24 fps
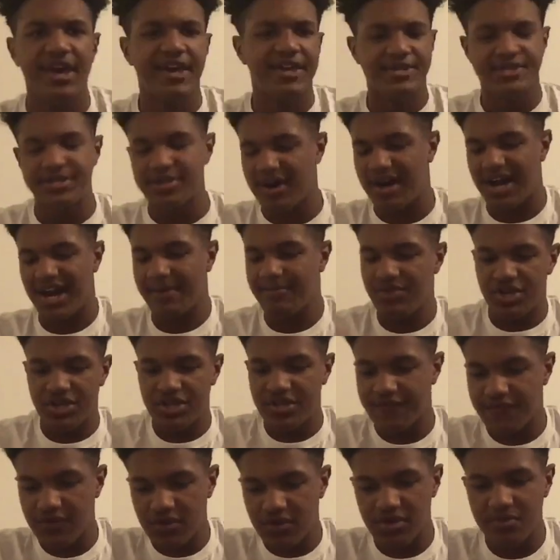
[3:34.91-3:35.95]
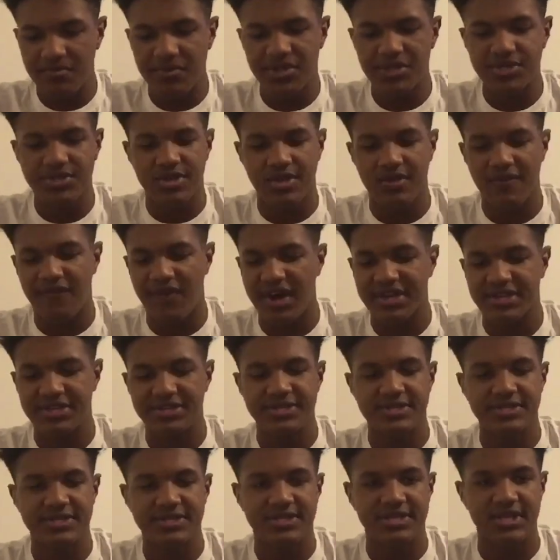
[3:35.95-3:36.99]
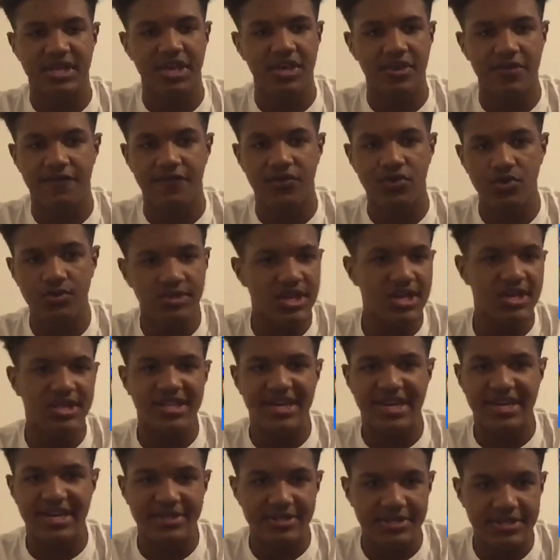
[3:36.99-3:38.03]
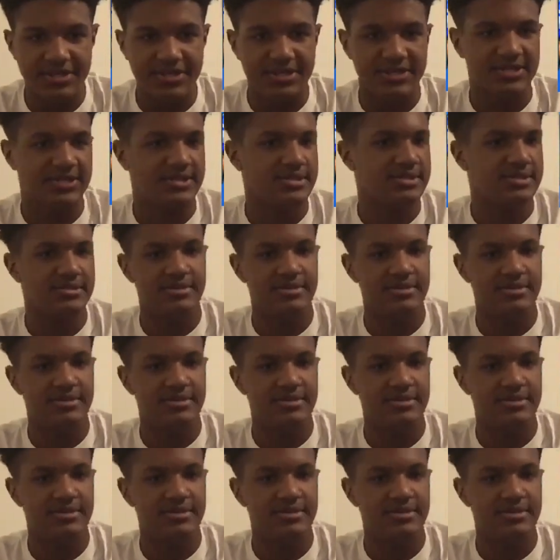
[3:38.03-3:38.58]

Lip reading: So, I mean, if you're the Minnesota Vikings, if you think that this